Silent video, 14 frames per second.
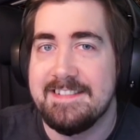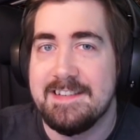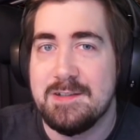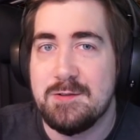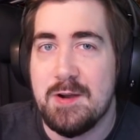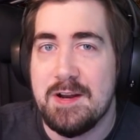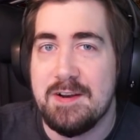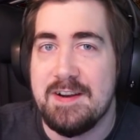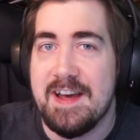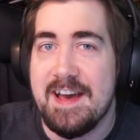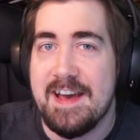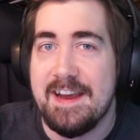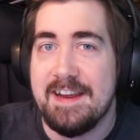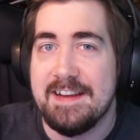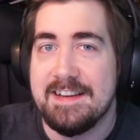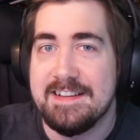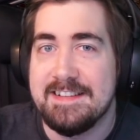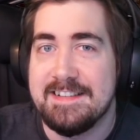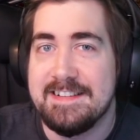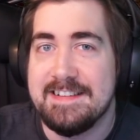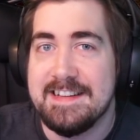try to die
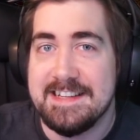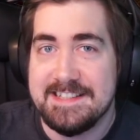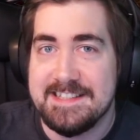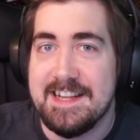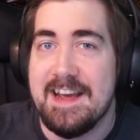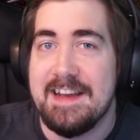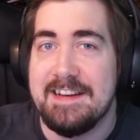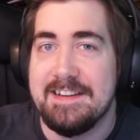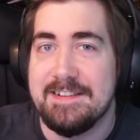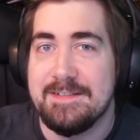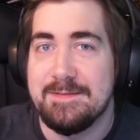less than I do.